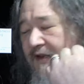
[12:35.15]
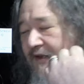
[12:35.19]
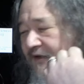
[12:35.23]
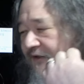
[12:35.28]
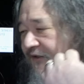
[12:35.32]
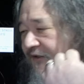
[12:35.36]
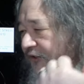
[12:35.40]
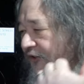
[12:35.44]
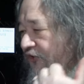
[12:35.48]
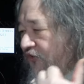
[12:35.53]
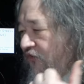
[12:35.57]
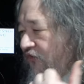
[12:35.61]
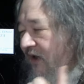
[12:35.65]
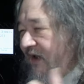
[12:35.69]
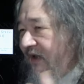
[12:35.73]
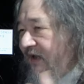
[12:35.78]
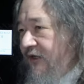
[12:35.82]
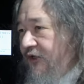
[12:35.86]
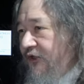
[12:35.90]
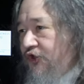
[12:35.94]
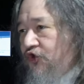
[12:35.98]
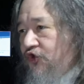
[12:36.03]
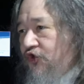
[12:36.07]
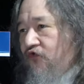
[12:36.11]
to try to
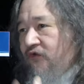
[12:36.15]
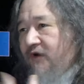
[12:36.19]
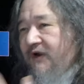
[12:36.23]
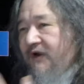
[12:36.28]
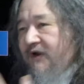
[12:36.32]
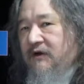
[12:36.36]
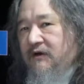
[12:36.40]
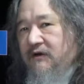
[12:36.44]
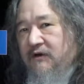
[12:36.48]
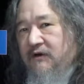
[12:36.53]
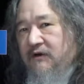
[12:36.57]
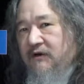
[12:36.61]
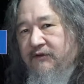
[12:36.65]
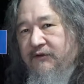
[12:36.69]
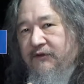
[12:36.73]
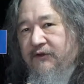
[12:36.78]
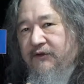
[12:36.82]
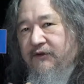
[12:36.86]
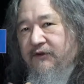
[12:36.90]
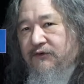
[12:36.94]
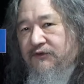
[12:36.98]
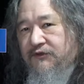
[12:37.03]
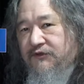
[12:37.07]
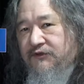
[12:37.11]
trigger
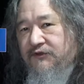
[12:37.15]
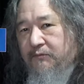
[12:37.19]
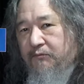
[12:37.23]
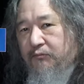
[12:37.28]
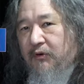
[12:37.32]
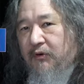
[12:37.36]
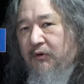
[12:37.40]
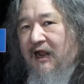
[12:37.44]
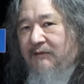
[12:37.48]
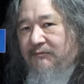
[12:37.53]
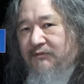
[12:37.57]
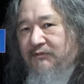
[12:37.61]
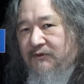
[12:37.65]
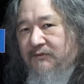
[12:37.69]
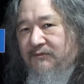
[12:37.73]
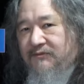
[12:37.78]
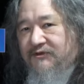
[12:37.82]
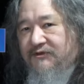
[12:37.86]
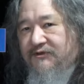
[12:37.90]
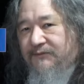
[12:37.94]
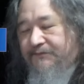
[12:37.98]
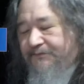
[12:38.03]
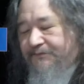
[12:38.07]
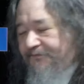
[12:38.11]
those
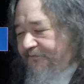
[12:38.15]
problems